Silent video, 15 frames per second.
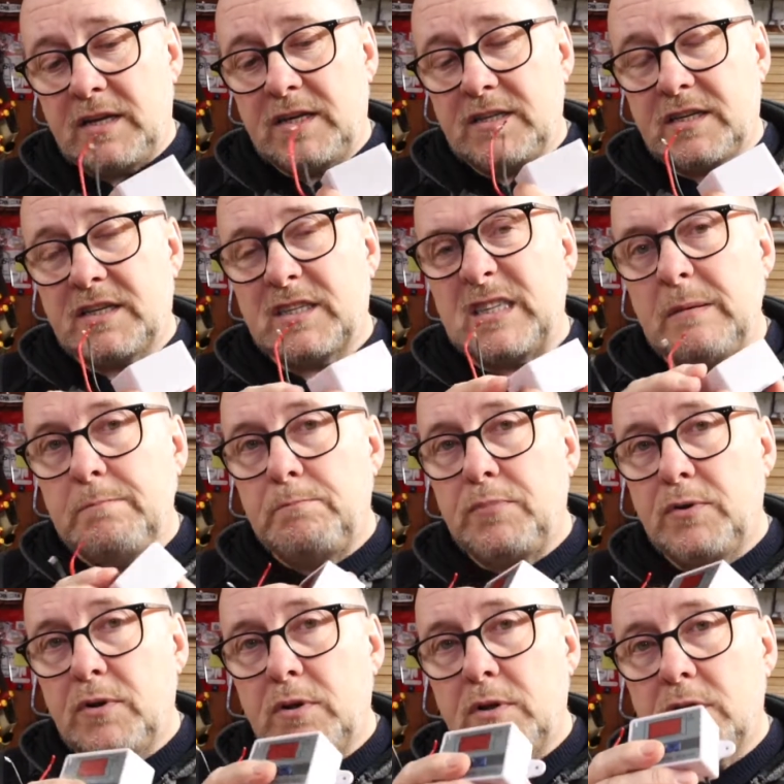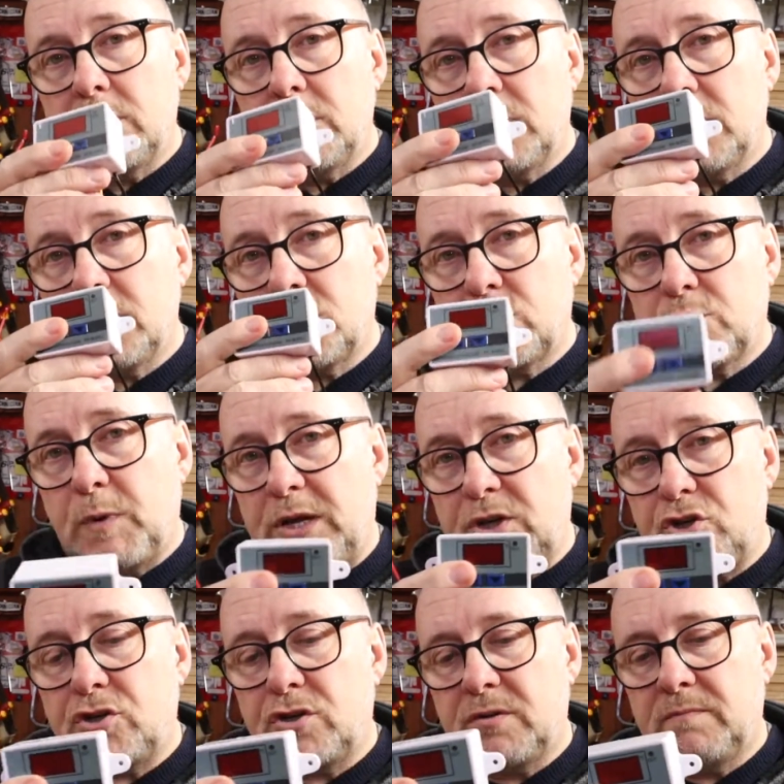is a simple
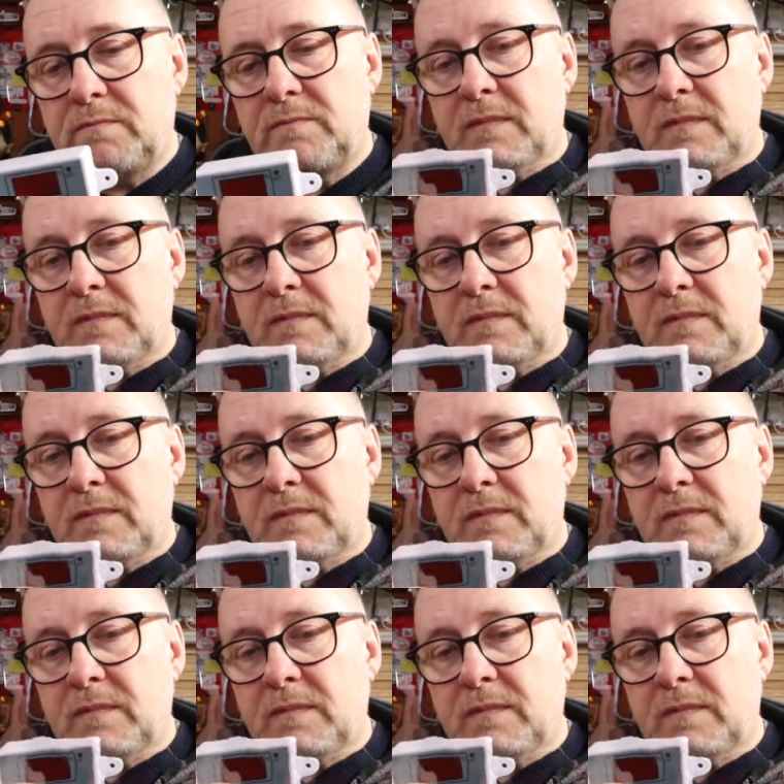switch.